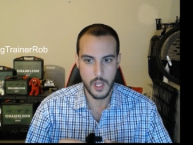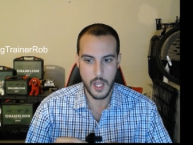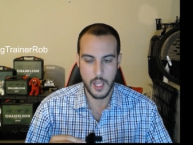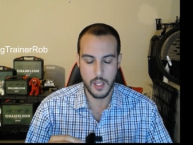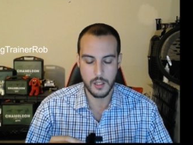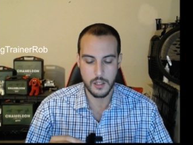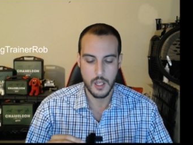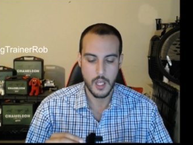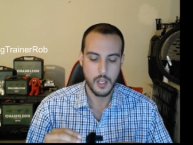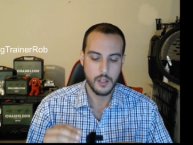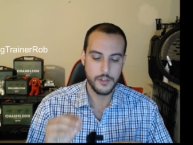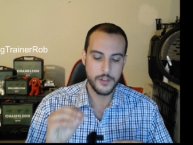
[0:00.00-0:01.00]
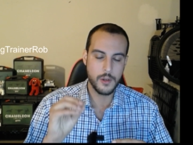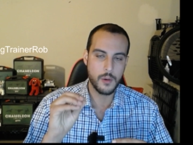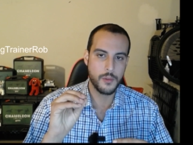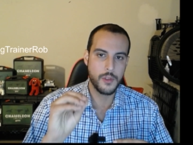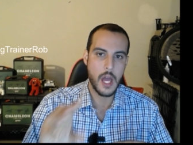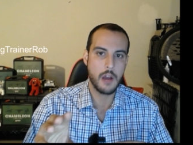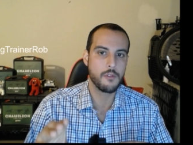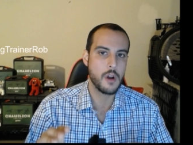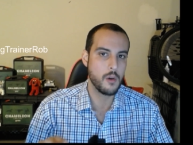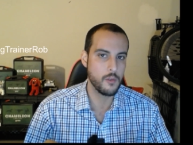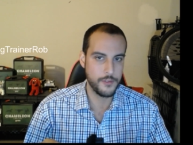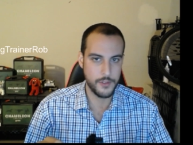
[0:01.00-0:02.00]
and you go that
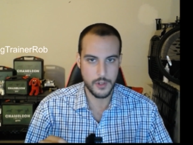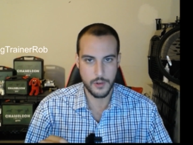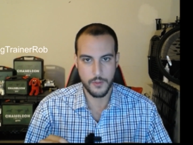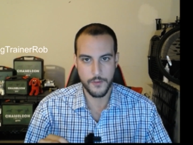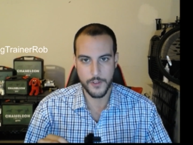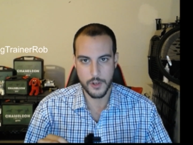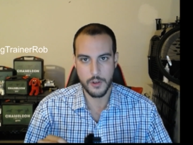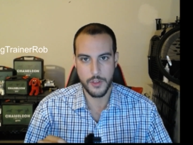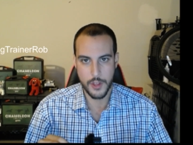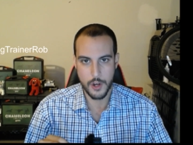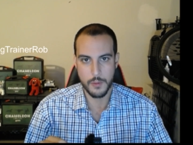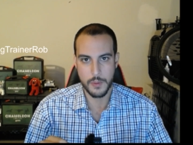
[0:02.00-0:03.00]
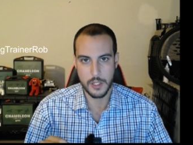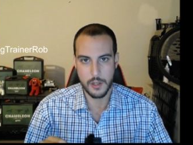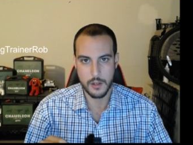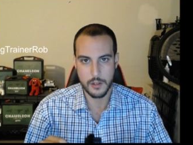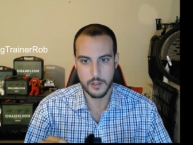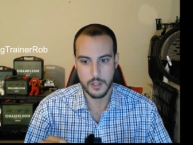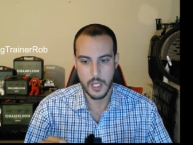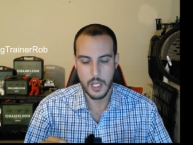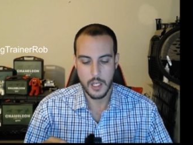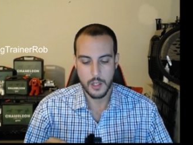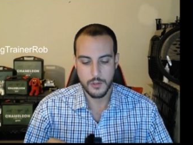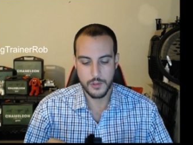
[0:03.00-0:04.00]
route for your therapy dog.
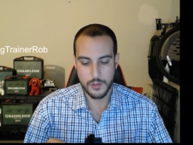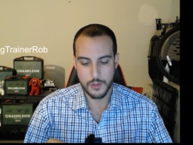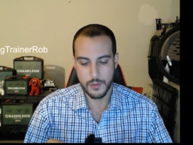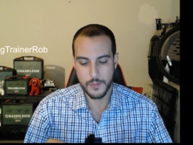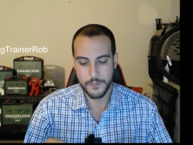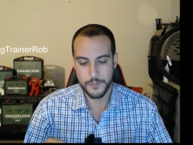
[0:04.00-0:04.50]
So